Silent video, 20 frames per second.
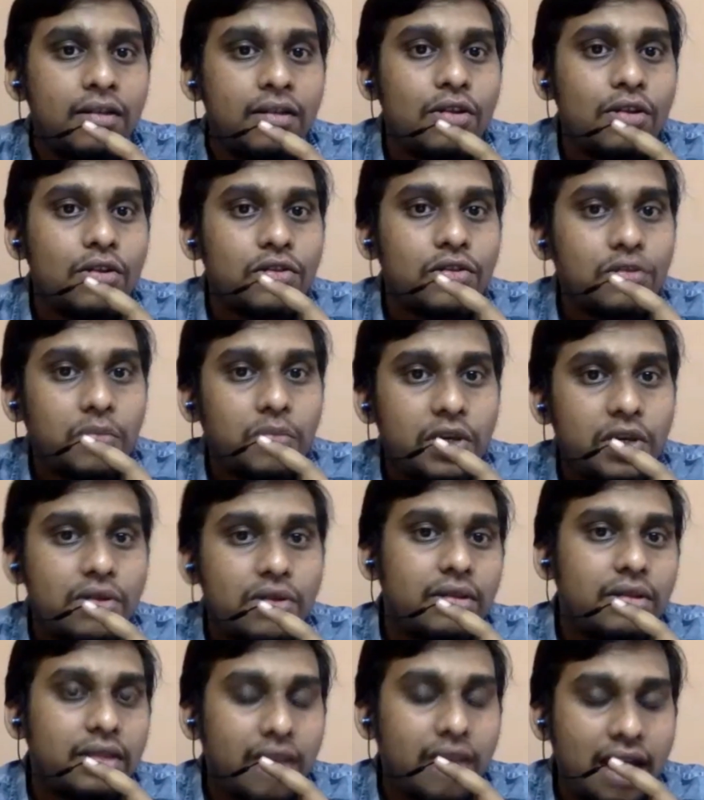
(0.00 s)
So
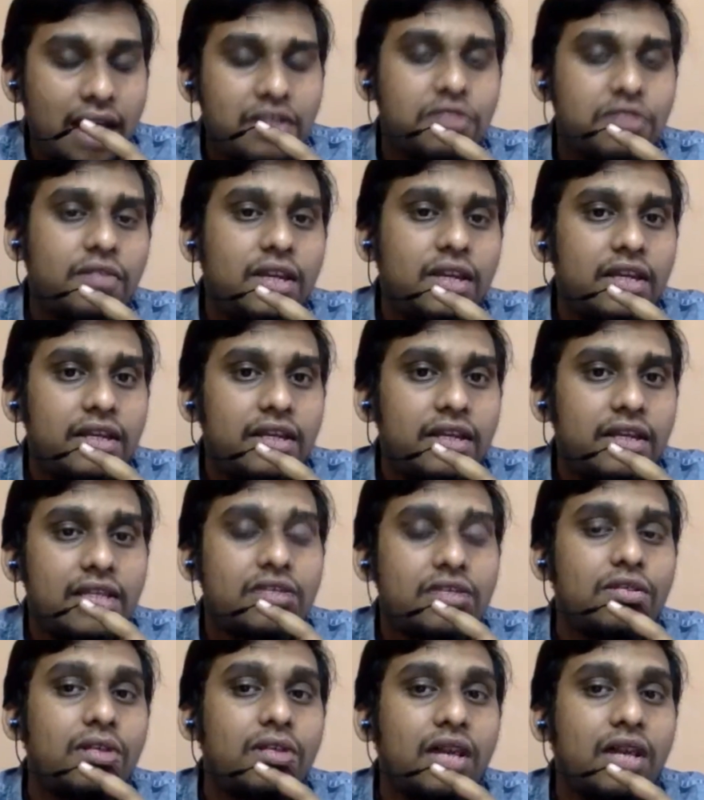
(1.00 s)
that's why it
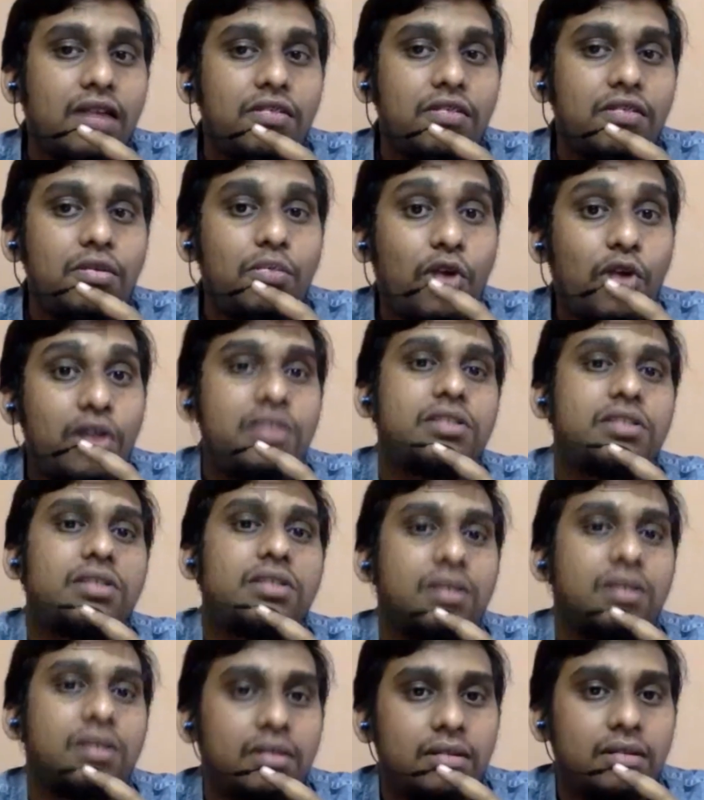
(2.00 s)
does not have the
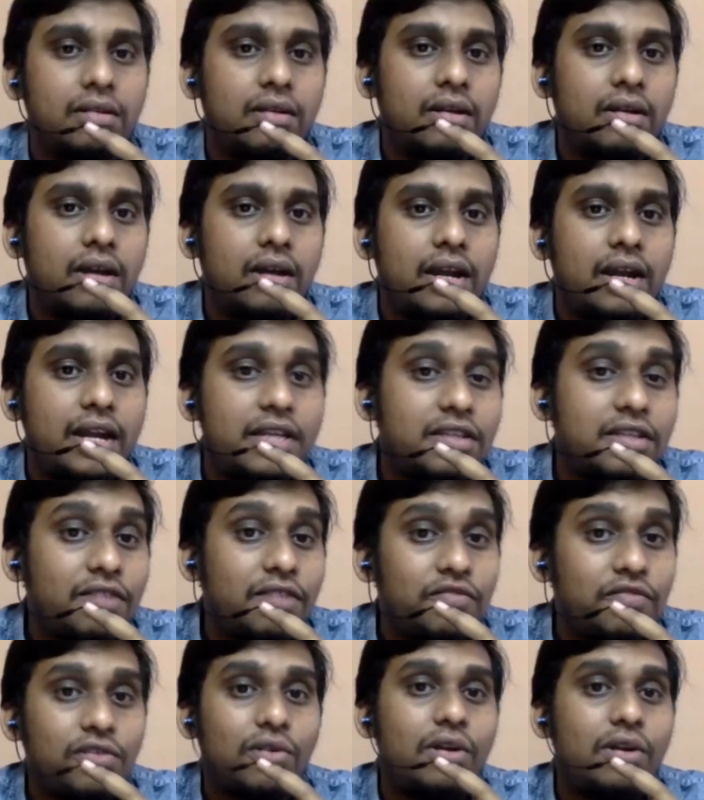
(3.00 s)
moisture. And as
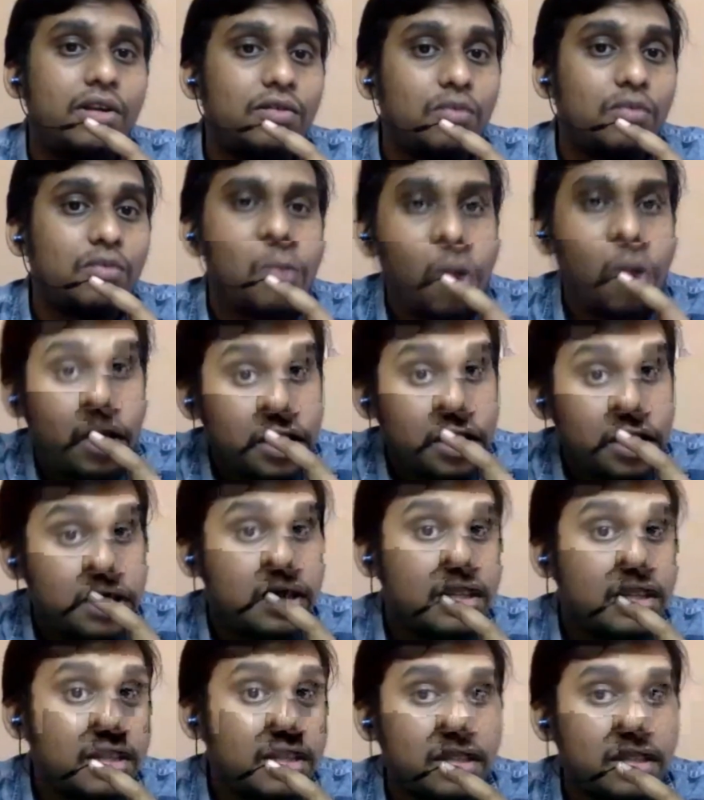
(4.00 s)
I've told you,
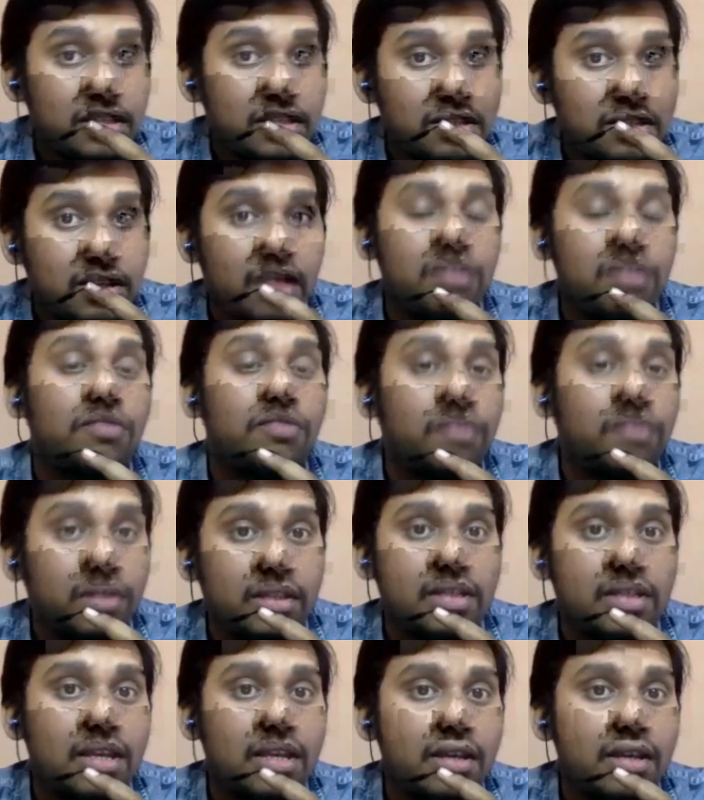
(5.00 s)
moisture is the strength for
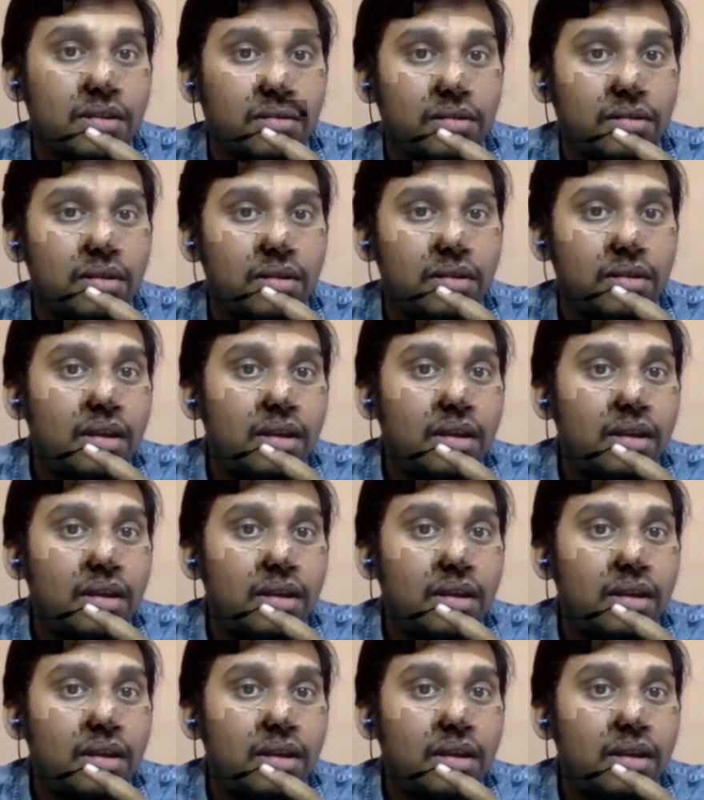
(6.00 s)
the cyclone.